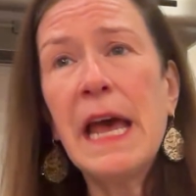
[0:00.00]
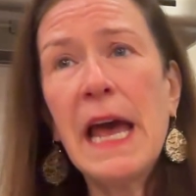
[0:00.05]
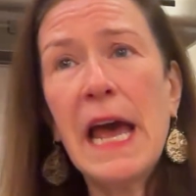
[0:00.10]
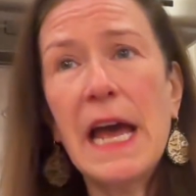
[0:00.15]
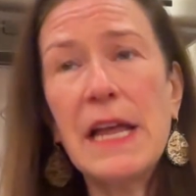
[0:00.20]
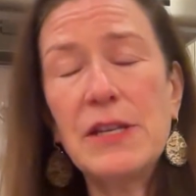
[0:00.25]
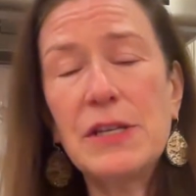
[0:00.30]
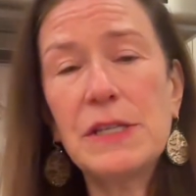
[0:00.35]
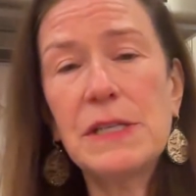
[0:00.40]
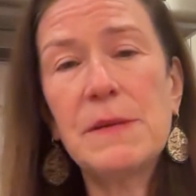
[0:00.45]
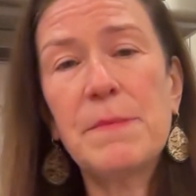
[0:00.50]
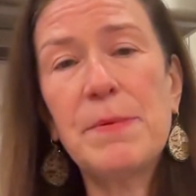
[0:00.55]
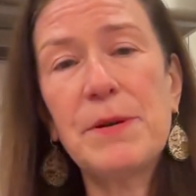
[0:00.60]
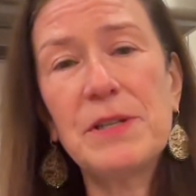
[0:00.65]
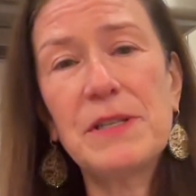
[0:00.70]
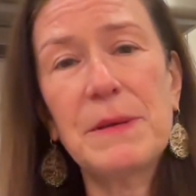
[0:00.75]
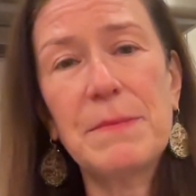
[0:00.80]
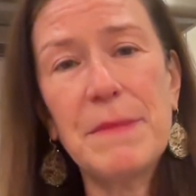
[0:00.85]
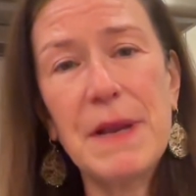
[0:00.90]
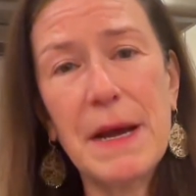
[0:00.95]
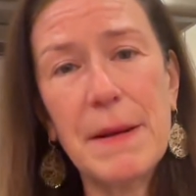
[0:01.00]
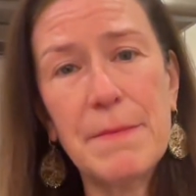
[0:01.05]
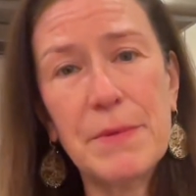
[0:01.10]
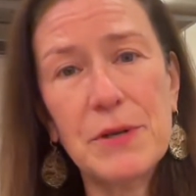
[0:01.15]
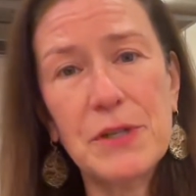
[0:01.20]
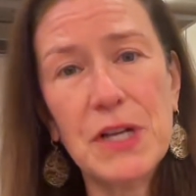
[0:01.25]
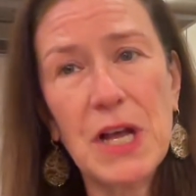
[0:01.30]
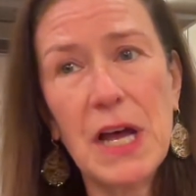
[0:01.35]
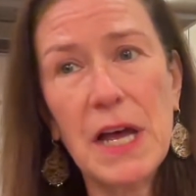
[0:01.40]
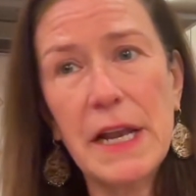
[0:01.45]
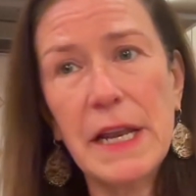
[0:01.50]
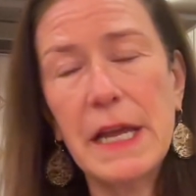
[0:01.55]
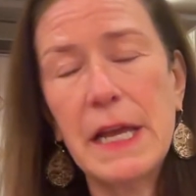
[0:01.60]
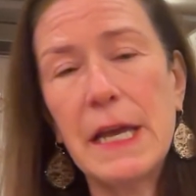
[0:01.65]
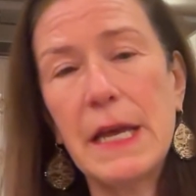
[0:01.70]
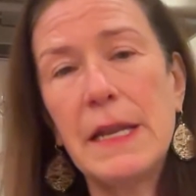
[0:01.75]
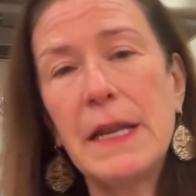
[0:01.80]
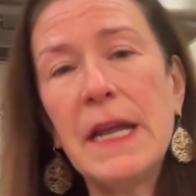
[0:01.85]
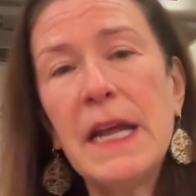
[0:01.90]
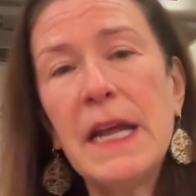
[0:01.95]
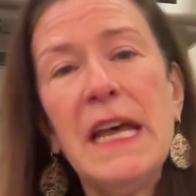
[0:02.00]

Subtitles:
And just to put some numbers on it,